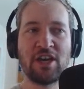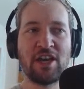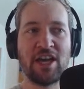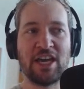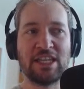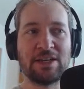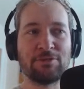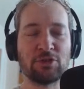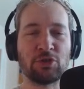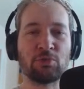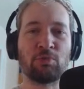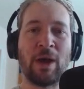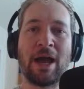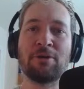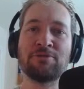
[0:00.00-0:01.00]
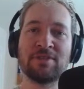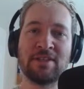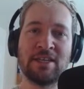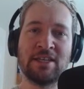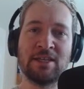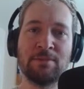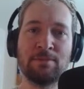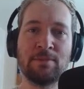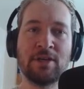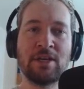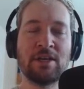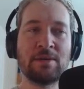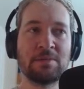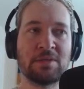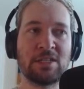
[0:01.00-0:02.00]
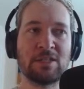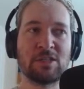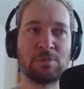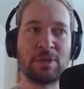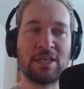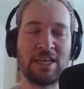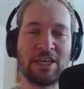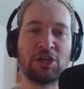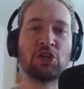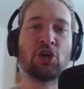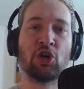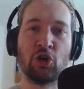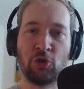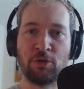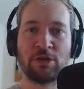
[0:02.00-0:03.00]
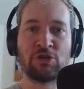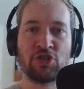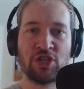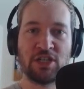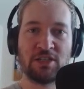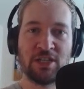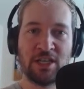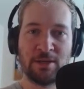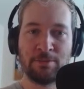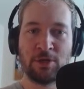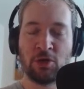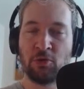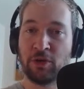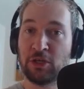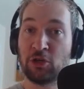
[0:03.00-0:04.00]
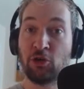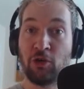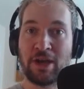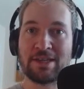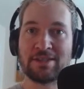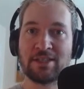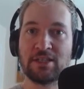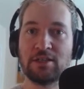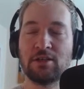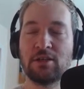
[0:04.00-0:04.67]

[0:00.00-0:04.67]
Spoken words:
and everyone around him seems to be encouraging him going crazy.